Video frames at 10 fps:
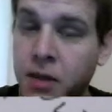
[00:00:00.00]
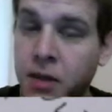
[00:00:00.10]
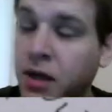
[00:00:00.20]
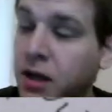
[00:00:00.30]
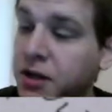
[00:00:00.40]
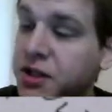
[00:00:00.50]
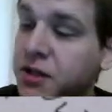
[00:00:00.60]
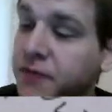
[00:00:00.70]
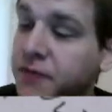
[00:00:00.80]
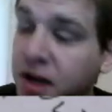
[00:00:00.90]
Now I just
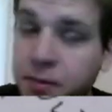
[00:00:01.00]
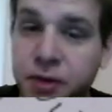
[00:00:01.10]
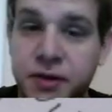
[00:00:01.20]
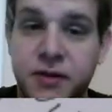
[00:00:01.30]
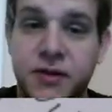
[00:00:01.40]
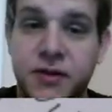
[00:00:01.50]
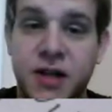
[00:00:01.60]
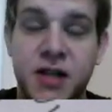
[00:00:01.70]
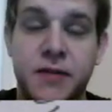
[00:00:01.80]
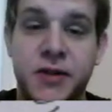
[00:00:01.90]
divide both
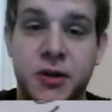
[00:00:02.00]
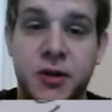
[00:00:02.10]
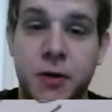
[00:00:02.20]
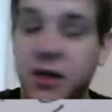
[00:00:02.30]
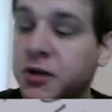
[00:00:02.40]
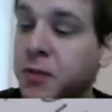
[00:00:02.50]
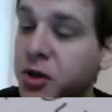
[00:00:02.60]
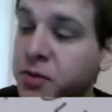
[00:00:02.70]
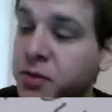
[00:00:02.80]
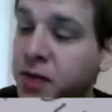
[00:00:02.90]
sides of this equation. I
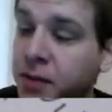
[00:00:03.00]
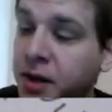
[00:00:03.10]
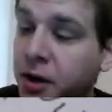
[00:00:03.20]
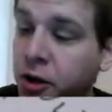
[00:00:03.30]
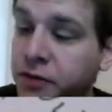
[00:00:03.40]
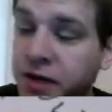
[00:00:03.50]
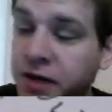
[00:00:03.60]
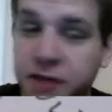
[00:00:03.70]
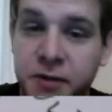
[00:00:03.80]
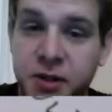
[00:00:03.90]
multiply by all of the
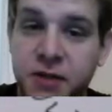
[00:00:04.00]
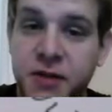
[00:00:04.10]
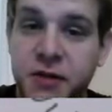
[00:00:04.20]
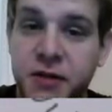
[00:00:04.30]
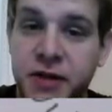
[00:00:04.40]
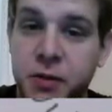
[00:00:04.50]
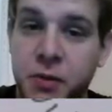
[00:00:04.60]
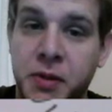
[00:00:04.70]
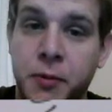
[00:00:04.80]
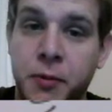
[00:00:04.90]
inverses of each of these one
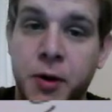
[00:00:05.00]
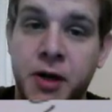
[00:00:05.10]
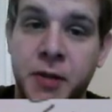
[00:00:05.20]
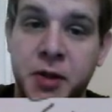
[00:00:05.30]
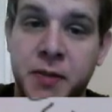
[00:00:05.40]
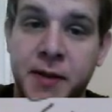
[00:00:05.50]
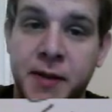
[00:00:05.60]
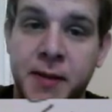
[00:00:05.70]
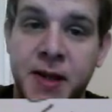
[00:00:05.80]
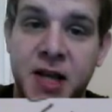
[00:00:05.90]
by one. I multiply
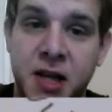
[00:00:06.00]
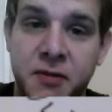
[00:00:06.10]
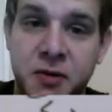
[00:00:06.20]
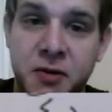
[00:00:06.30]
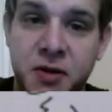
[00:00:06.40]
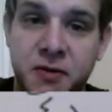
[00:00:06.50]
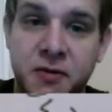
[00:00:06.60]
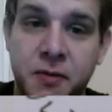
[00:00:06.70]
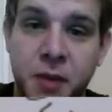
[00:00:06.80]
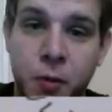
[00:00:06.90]
by the inverse of
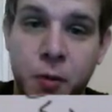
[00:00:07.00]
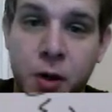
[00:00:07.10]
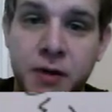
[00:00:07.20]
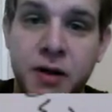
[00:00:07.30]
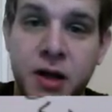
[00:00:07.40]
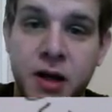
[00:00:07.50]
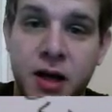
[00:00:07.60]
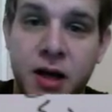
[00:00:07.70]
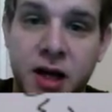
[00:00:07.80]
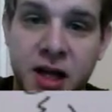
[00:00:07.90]
b1,
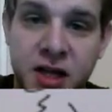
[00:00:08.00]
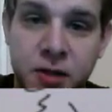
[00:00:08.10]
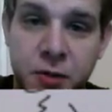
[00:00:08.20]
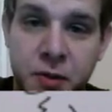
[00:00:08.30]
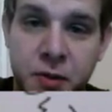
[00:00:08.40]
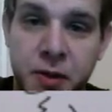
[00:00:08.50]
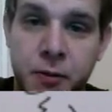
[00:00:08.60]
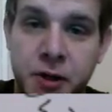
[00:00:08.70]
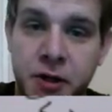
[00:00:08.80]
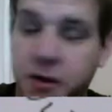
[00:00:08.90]
and I cancel it with the
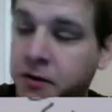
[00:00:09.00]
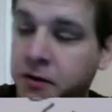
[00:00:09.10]
b1 here.